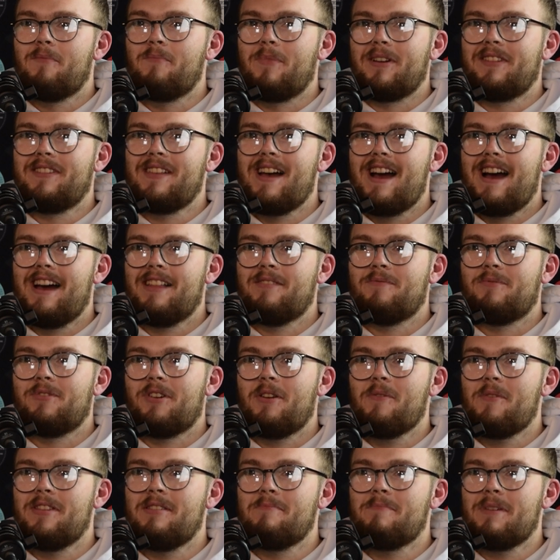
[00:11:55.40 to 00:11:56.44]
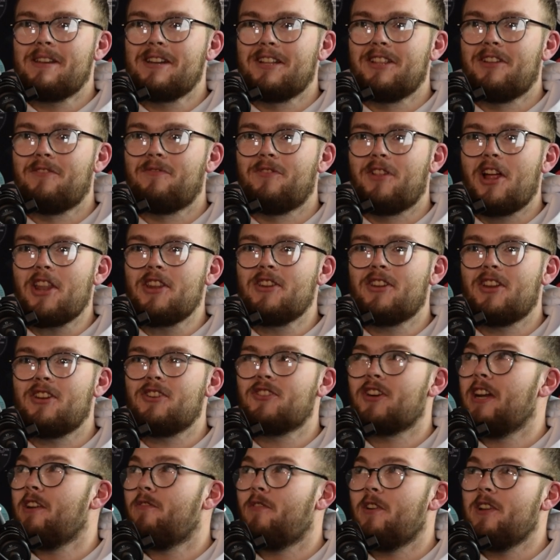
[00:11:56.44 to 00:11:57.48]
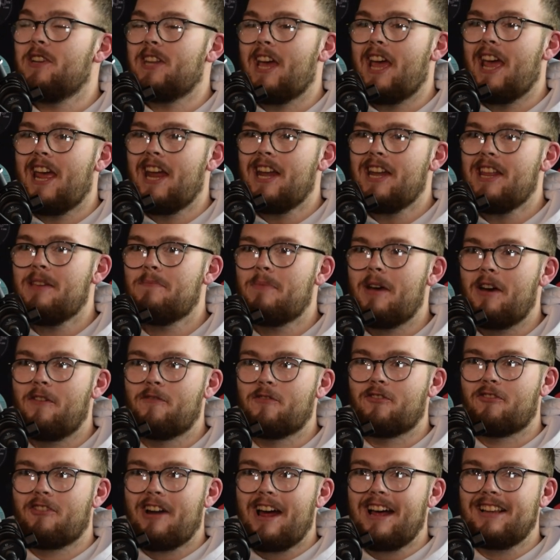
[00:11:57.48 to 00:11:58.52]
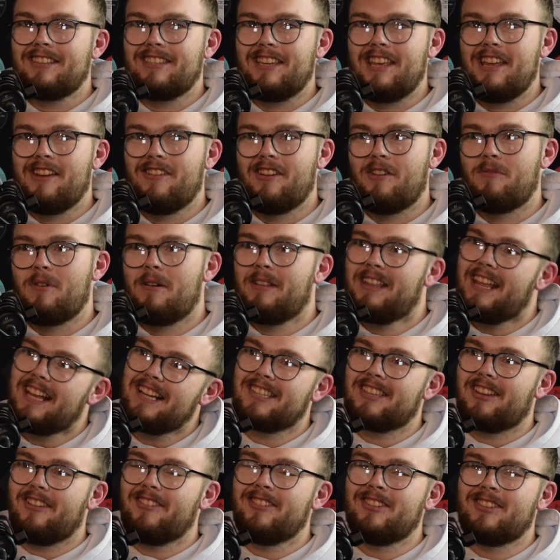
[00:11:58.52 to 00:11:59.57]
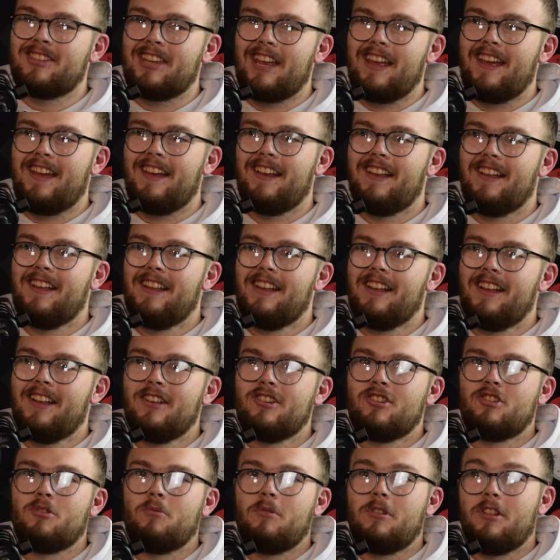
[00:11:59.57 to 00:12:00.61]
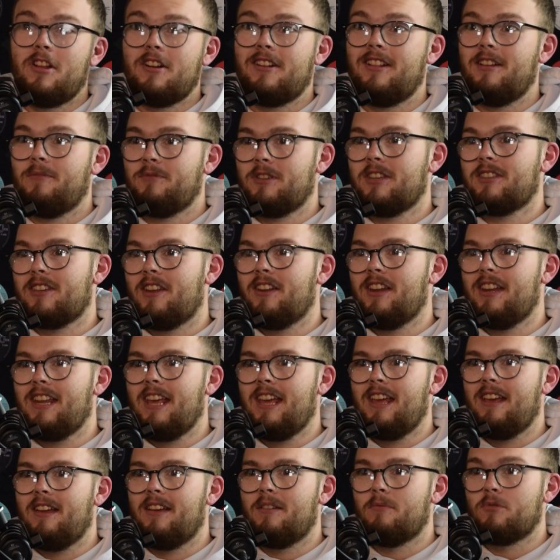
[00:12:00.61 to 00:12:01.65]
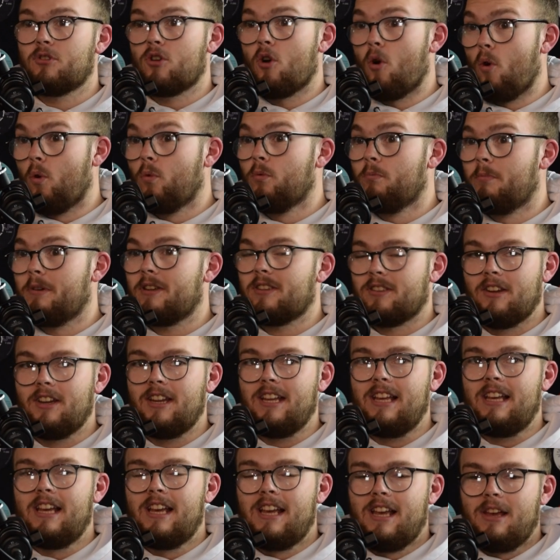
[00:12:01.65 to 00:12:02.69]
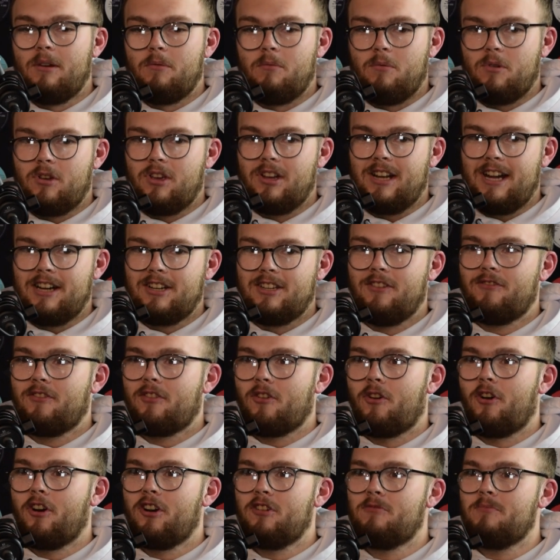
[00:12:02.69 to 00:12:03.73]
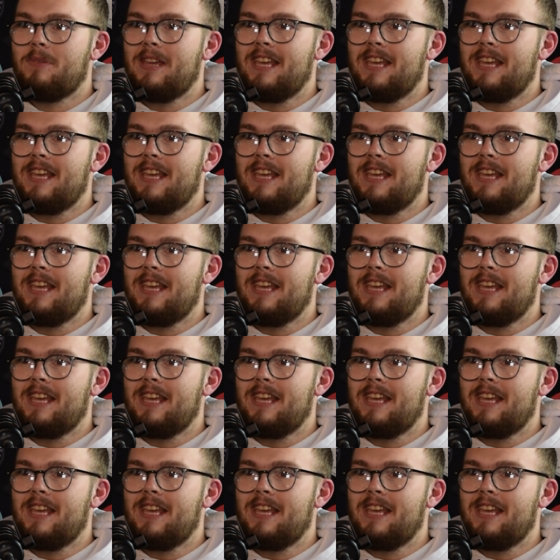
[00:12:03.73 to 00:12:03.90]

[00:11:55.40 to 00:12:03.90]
and my dad. We were out in the middle of London trying to find any bit of grassy area with a nice sunset. So it, luckily it was a sunny day. It was cold, but sunny. We could actually record